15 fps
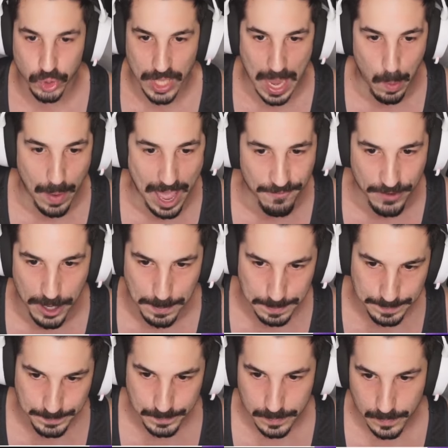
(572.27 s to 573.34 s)
However,
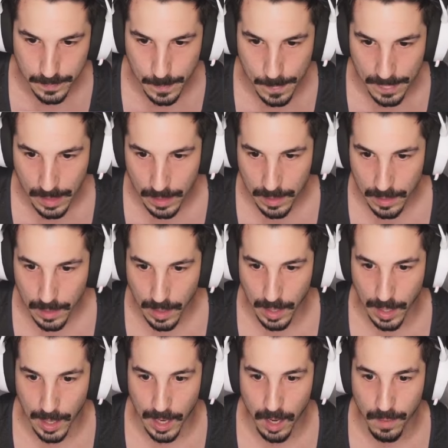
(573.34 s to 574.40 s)

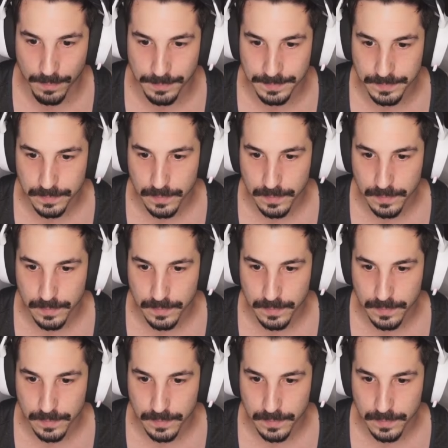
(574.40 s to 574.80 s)
um,